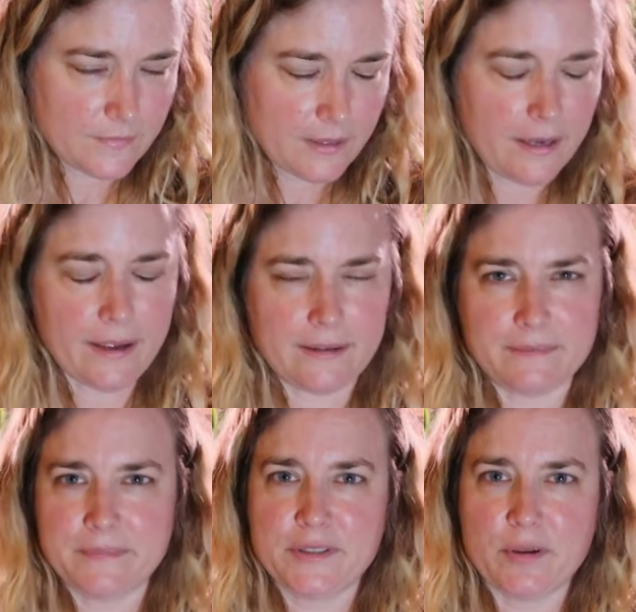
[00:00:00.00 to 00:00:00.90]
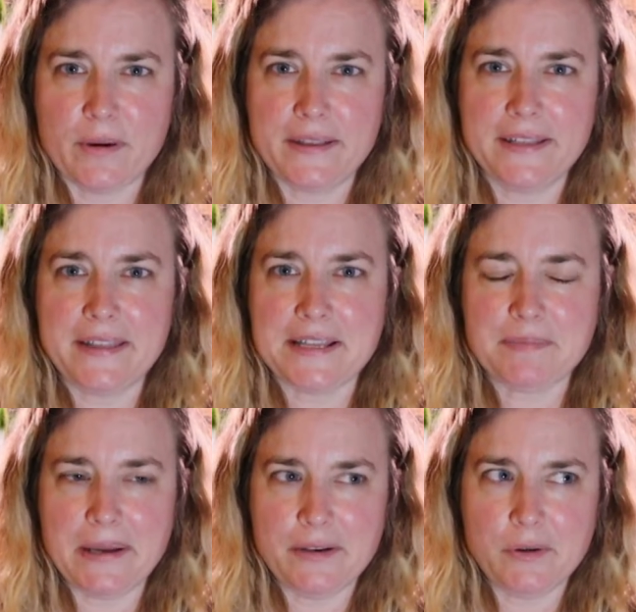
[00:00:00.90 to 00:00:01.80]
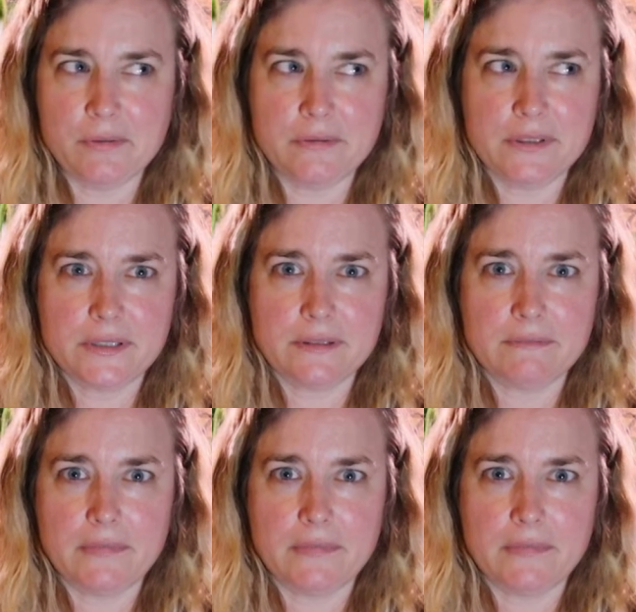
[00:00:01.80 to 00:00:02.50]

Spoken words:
Yeah, so I think that's my news.